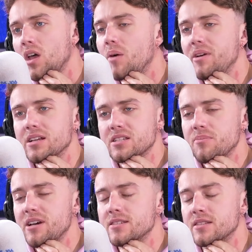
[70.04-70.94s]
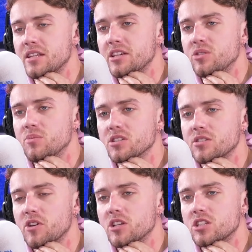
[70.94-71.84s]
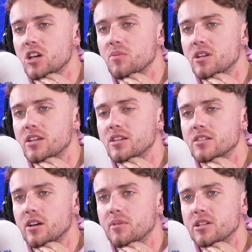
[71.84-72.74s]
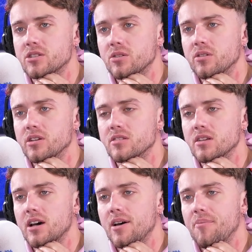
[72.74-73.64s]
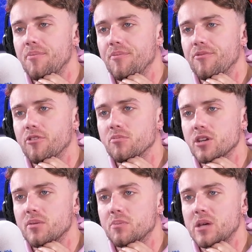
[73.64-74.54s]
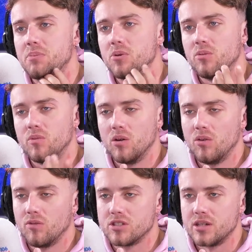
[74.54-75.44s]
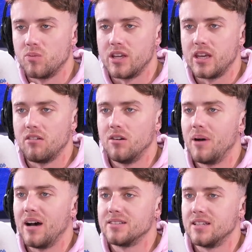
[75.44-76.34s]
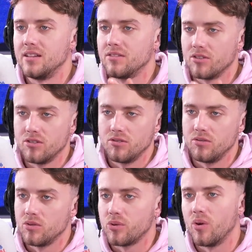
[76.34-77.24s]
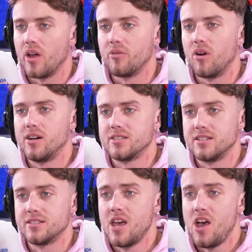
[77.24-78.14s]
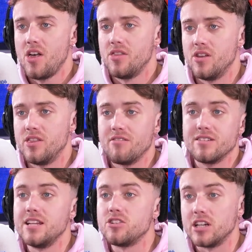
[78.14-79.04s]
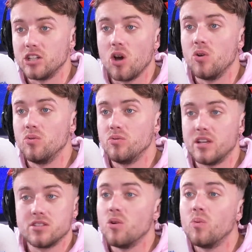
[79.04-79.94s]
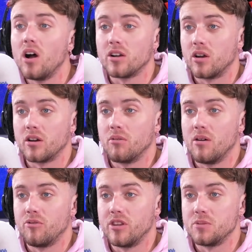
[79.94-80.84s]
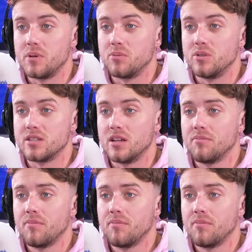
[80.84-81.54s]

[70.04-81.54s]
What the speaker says: I mean, that's an amazing thing. You must have heard so many stories from so many people, and obviously we hear about it through other artists. That there is literally there's no work going around for these people, is there?